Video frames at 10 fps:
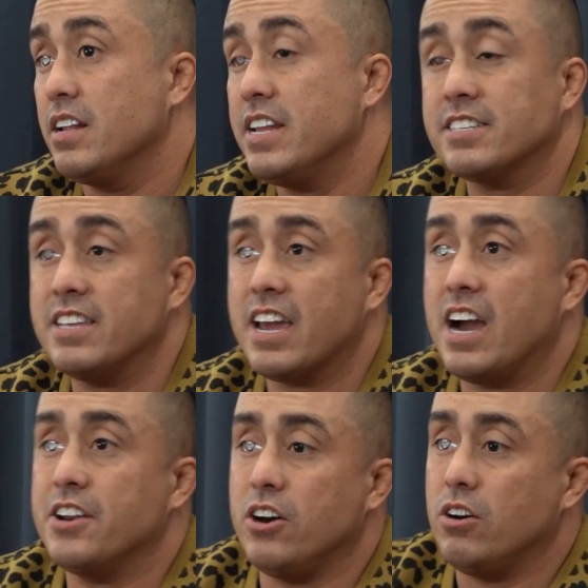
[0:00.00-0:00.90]
Next thing
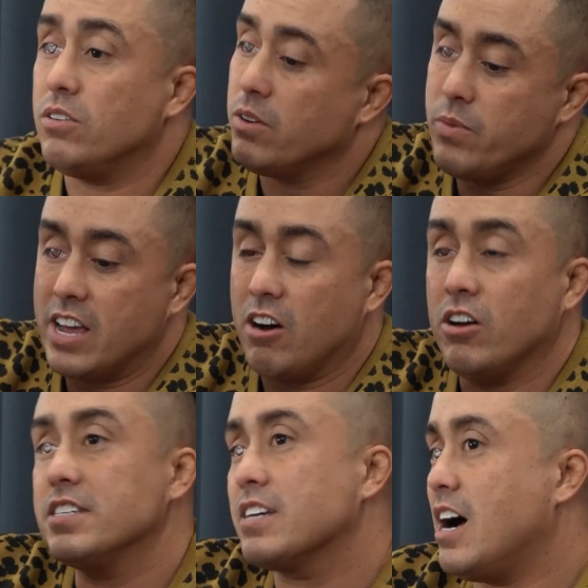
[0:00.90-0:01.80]
I know, we get
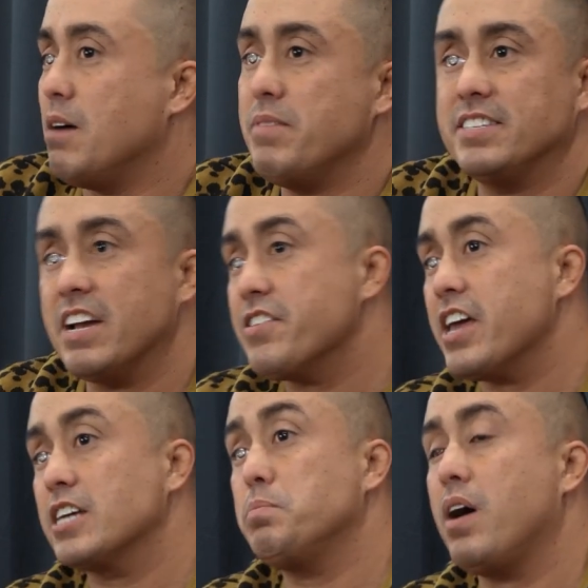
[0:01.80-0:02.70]
all these comments,
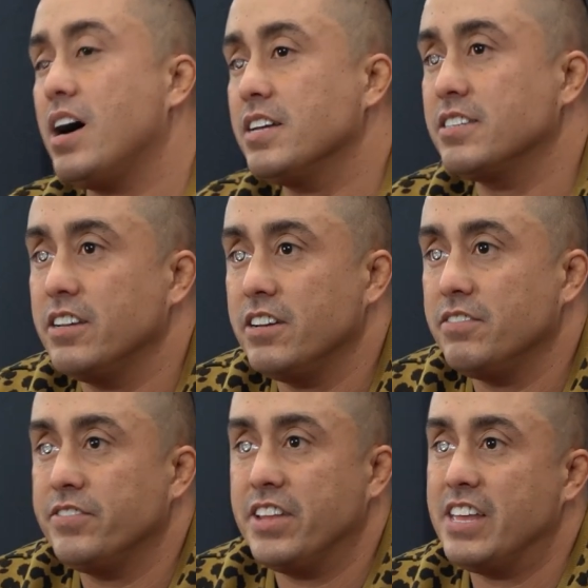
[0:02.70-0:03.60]
everything's
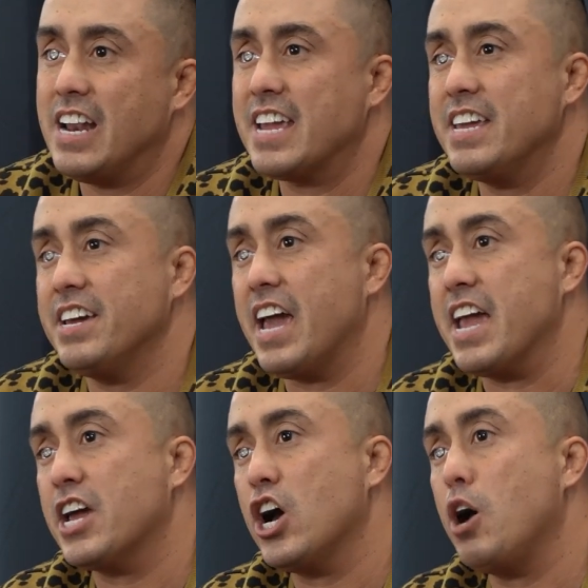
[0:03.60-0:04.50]
positive, and then I get
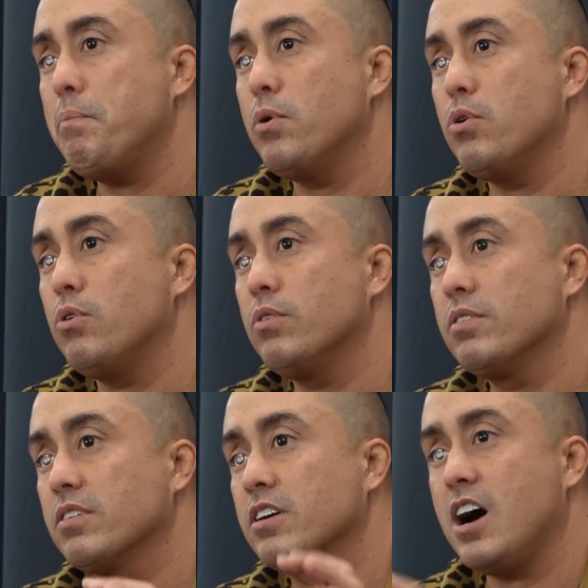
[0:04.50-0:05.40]
a couple
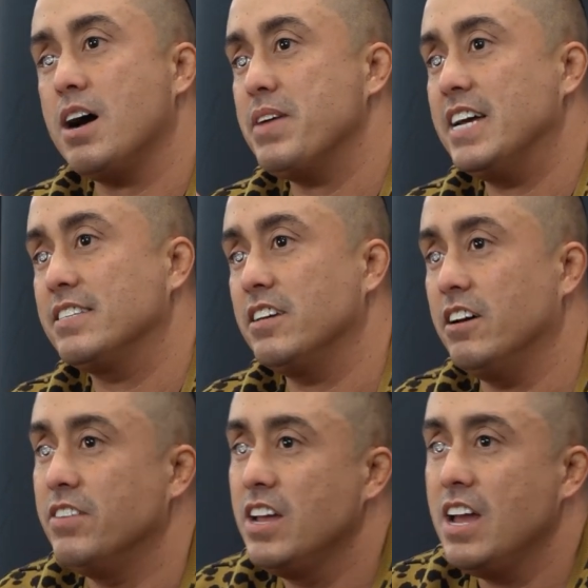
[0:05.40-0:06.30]
comments
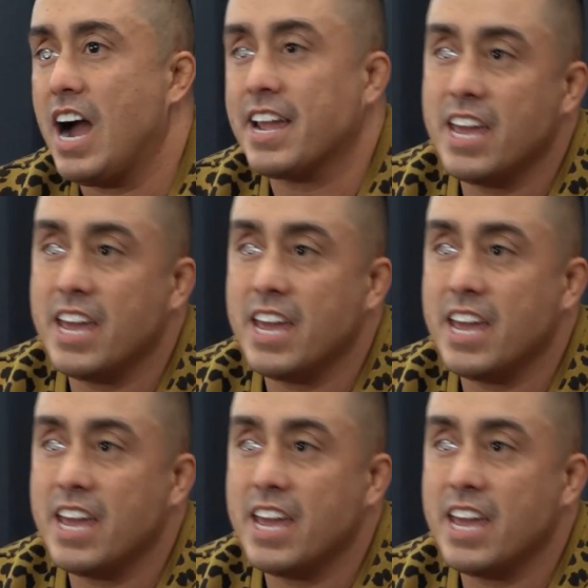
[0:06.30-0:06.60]
of, I